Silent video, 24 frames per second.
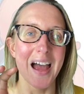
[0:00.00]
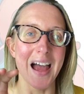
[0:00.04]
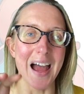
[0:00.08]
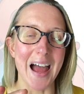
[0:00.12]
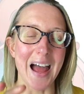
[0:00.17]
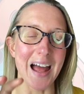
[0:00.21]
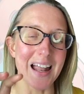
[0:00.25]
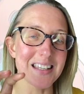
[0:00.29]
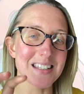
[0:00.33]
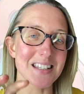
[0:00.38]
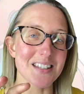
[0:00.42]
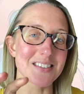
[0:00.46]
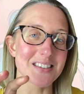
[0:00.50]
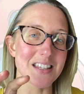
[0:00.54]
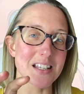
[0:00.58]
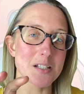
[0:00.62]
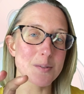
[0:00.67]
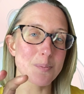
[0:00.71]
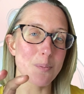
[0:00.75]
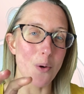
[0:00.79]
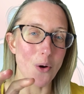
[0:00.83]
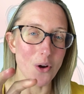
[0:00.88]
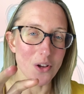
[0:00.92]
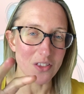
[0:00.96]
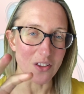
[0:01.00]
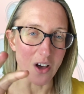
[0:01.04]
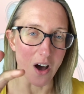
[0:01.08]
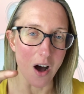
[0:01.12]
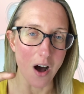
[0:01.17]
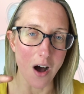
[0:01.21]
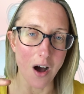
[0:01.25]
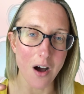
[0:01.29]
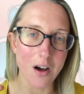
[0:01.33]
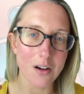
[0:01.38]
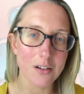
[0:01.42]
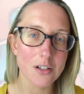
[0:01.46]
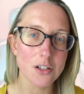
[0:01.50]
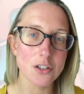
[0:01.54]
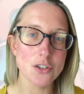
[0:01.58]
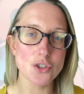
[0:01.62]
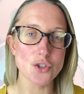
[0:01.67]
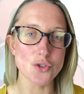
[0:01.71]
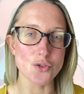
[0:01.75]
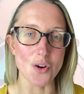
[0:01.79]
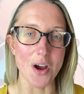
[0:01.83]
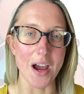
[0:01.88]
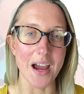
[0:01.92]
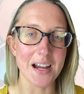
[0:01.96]
And at this point, the heart
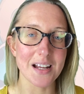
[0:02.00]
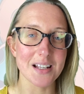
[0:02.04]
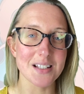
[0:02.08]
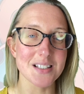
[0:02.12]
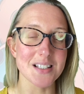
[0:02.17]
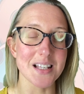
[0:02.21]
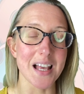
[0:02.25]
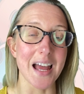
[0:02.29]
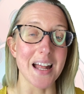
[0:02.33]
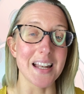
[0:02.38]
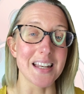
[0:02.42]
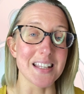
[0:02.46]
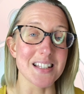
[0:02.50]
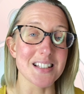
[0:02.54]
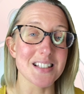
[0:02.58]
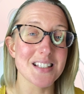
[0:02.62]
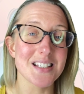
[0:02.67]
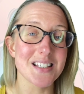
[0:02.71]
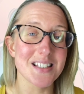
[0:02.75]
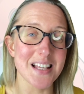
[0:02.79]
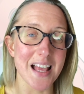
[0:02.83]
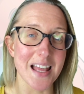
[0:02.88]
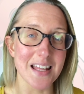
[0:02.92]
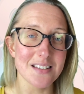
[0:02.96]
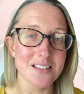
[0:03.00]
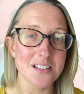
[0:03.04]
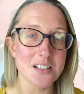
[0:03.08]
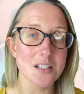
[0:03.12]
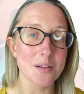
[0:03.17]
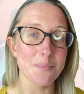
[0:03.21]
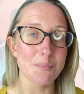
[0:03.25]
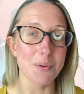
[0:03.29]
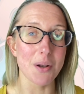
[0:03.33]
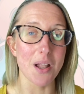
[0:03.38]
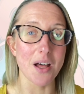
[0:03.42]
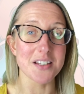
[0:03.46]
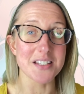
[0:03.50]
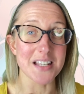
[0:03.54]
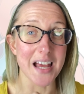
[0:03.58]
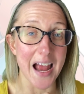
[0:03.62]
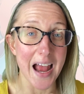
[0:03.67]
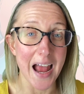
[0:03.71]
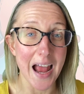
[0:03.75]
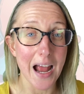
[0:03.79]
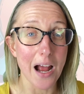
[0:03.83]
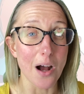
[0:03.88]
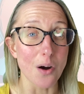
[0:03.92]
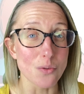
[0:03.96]
contracts and it sends the blood
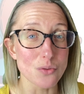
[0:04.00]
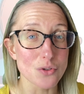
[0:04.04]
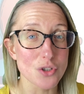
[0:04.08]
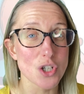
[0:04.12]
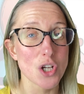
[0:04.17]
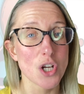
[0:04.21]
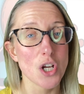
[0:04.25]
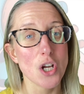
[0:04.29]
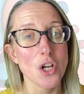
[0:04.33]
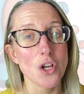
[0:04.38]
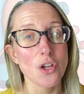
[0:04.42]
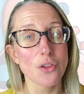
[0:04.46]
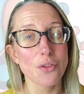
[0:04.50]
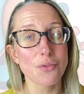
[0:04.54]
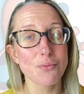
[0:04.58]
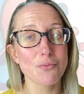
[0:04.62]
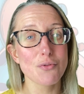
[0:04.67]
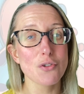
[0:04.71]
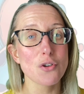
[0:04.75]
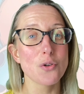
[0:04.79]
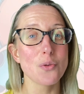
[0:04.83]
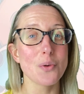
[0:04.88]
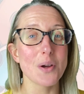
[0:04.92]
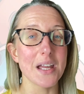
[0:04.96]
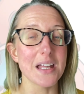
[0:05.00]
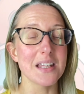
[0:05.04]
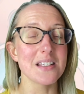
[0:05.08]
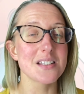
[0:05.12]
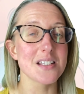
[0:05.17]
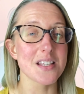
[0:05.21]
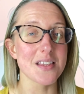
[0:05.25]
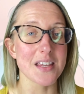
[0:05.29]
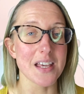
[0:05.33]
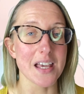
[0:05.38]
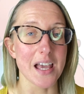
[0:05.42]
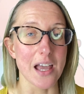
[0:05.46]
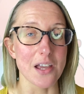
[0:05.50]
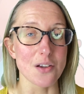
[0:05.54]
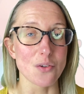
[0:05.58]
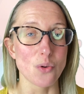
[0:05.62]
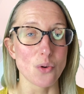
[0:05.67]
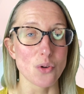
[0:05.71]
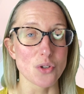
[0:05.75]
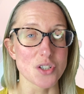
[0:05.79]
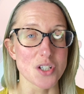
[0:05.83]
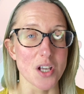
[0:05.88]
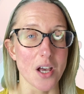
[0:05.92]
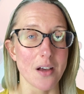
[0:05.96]
out through into the
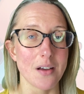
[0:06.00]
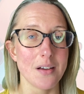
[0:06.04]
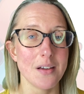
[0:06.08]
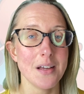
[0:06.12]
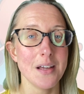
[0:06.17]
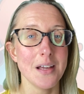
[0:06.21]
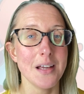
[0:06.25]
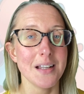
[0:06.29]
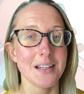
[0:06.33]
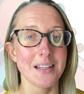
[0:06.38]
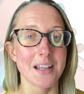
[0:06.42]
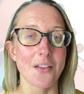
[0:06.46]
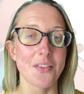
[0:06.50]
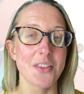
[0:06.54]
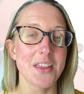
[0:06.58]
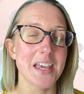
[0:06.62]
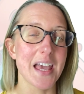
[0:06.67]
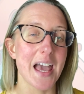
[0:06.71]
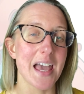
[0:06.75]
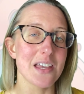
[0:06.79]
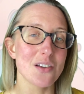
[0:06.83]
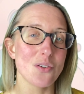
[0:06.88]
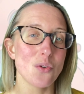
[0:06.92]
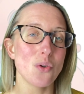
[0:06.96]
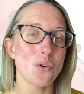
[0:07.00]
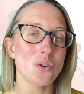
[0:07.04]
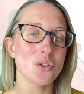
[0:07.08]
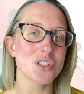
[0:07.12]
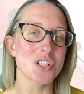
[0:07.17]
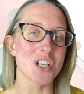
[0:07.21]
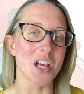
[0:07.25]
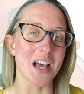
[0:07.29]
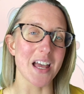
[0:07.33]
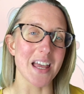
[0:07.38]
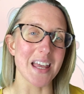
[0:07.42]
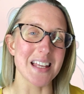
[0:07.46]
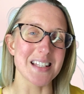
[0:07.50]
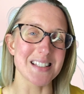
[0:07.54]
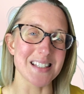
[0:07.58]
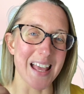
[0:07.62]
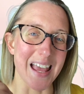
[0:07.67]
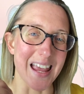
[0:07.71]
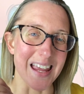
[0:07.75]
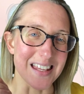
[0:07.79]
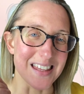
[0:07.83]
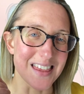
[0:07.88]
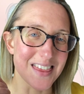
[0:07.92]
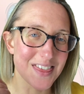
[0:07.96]
aorta. Now the aorta is
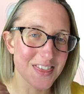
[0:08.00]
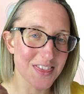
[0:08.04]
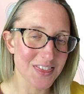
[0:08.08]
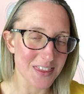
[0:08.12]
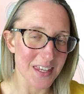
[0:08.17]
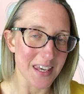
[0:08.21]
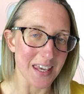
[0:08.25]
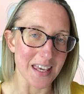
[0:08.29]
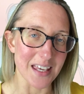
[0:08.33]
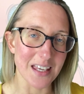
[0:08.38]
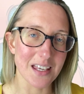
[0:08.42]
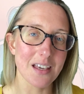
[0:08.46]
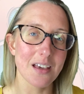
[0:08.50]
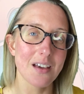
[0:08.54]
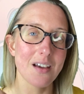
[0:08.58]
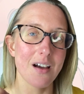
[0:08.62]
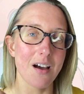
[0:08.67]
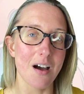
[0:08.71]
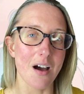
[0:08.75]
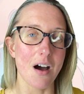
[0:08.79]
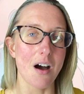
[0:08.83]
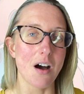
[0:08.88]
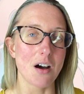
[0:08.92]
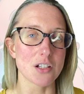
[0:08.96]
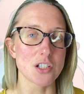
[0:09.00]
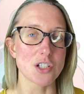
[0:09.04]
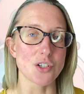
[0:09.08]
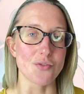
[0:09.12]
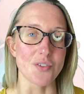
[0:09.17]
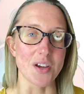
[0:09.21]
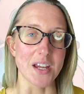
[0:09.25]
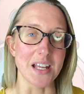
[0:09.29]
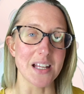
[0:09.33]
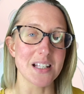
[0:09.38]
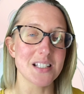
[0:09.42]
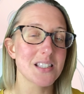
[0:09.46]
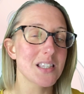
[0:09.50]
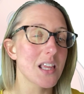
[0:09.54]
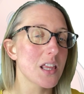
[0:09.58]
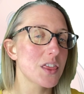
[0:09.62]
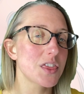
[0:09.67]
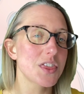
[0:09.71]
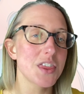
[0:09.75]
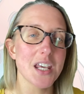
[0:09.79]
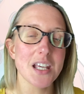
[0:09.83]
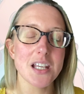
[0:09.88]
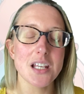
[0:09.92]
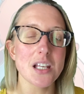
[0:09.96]
a thick artery. It's the
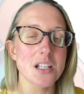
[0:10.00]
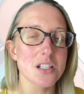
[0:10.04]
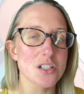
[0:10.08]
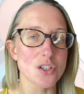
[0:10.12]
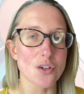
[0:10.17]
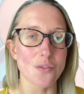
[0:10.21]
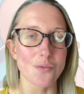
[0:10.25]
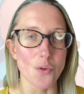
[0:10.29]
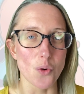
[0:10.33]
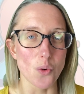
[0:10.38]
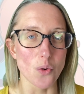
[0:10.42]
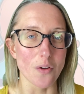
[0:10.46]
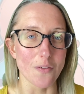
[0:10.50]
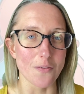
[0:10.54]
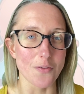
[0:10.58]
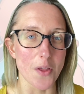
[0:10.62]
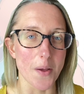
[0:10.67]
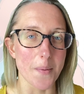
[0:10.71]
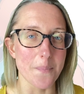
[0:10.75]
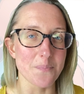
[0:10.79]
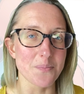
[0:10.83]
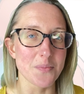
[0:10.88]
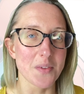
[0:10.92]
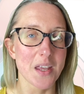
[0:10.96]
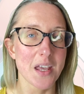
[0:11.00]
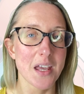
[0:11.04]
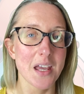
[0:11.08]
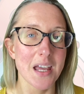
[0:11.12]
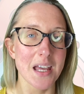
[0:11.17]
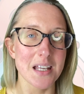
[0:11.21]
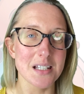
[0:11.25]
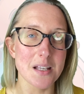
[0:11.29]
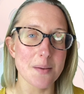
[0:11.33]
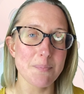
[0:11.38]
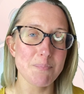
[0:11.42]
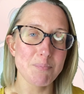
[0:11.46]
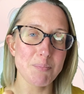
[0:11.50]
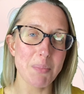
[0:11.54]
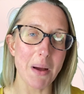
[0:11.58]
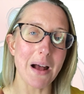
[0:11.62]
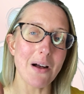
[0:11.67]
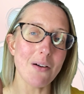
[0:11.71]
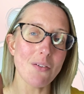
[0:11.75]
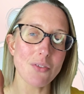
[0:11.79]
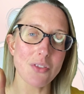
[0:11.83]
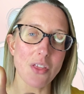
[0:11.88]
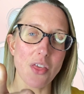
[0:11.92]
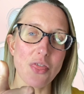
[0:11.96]
thickest of all of them. It's
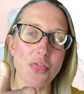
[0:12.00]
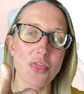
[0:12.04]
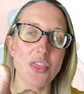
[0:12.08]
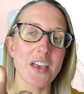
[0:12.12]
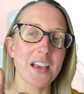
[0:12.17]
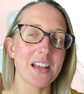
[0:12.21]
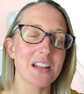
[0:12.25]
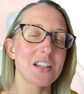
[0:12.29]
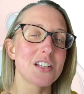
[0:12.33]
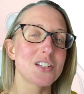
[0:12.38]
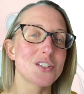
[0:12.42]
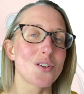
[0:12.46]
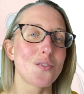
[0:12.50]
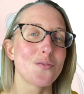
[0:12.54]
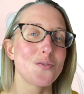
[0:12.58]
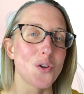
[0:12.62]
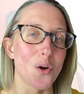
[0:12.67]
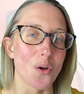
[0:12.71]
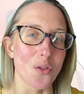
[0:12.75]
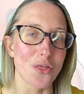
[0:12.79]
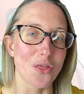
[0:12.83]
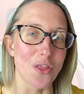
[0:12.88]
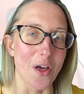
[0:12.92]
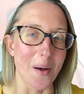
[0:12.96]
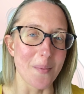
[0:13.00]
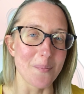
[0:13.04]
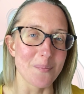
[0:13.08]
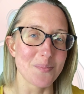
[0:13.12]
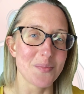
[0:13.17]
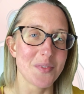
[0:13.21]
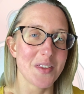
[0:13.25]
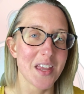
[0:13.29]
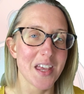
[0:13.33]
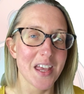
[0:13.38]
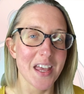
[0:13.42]
about the thickness of your thumb.